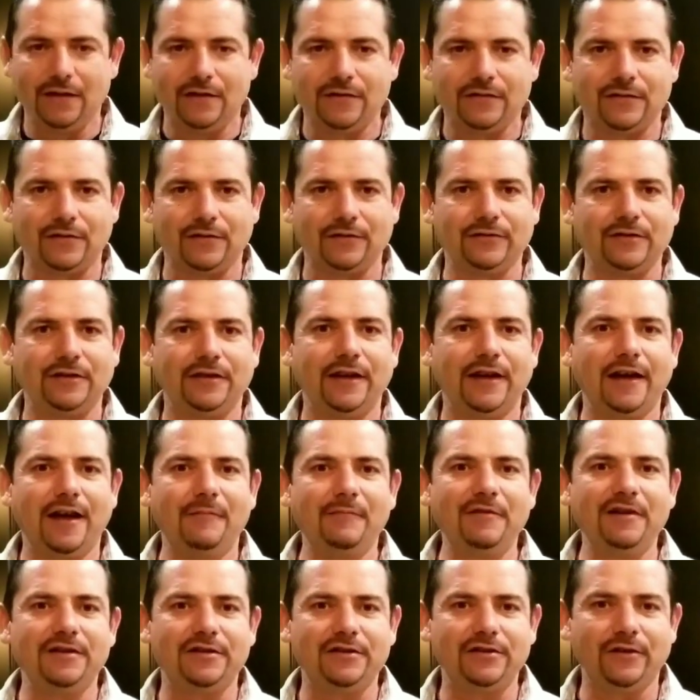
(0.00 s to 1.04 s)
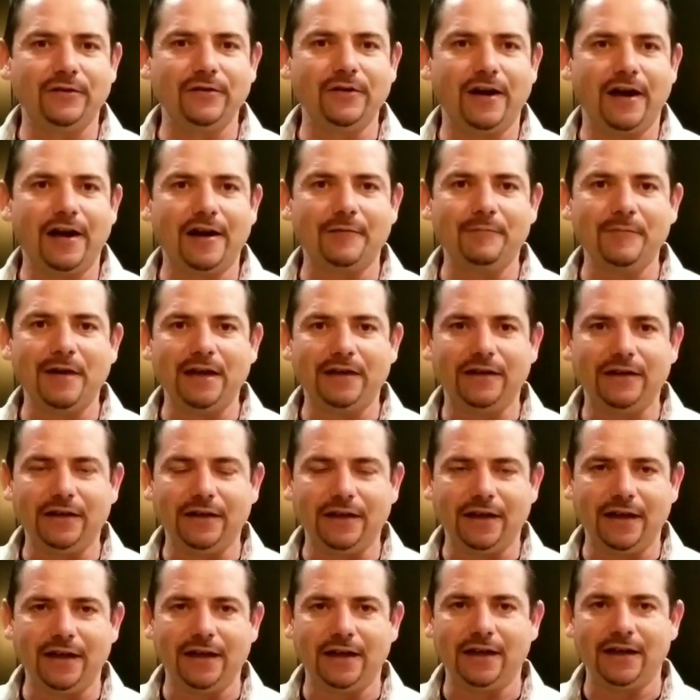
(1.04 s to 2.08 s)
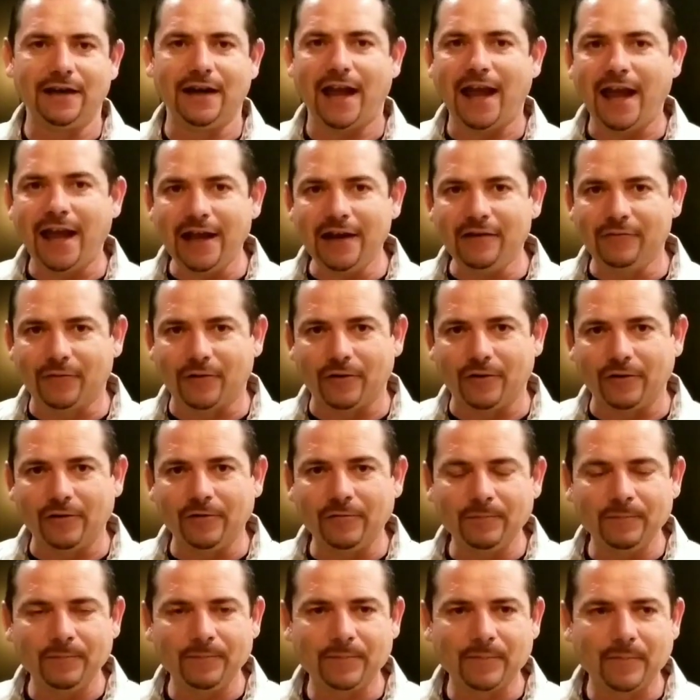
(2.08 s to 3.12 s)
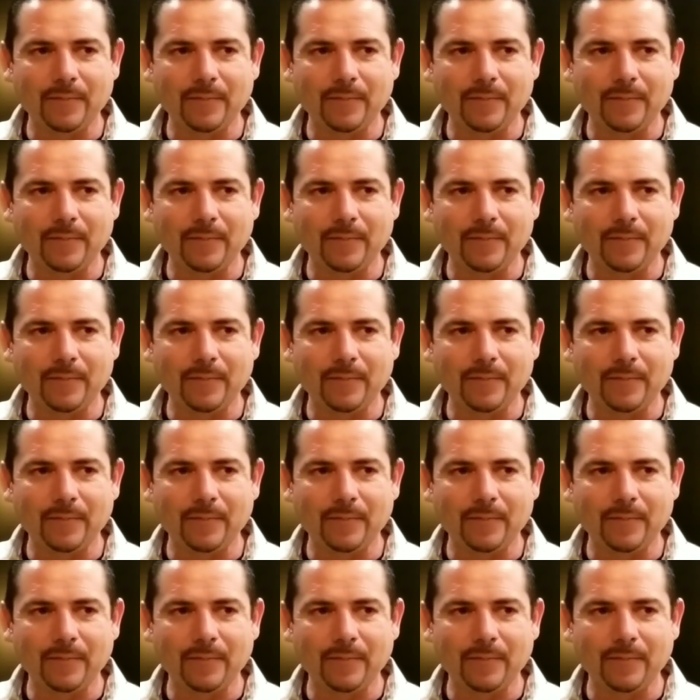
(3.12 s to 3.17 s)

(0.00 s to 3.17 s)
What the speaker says: So today I'm going to show you how to make an egg roll